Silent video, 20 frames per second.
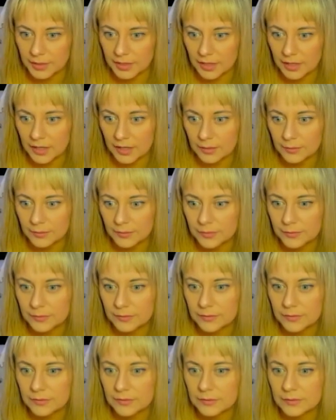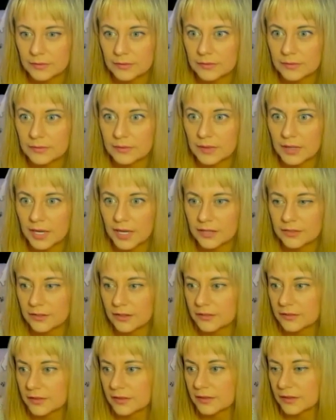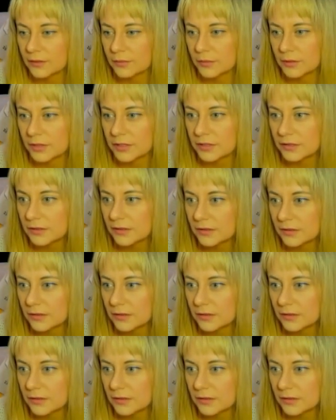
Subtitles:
up. I thought that they would.